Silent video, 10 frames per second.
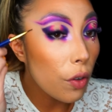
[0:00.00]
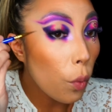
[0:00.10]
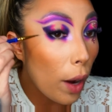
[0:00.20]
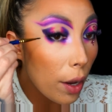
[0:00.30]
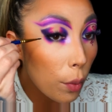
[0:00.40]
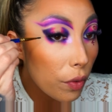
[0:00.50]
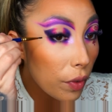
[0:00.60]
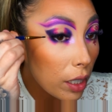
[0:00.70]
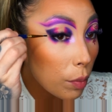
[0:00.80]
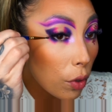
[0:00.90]
wet it with
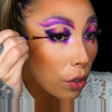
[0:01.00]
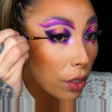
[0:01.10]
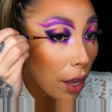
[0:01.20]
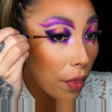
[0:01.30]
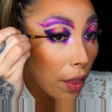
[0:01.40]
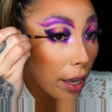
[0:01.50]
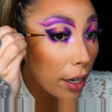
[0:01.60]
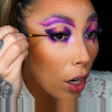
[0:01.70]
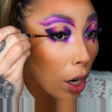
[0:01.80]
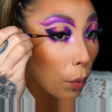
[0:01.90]
Fix Plus. And then
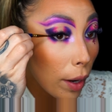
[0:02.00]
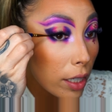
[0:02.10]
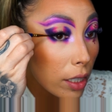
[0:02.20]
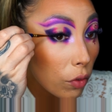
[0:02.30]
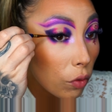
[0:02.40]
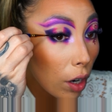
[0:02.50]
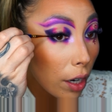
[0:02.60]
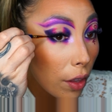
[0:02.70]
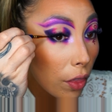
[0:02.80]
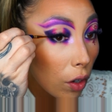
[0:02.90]
I went right
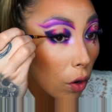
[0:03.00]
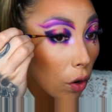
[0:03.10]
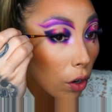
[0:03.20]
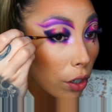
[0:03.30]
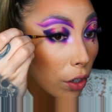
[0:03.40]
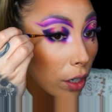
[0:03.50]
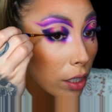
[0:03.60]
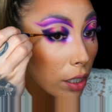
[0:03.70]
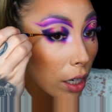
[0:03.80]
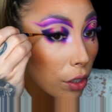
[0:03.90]
in the corner and
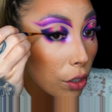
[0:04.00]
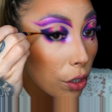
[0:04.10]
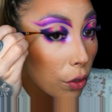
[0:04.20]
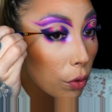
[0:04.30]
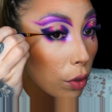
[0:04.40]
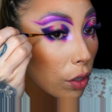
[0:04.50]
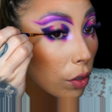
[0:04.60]
start to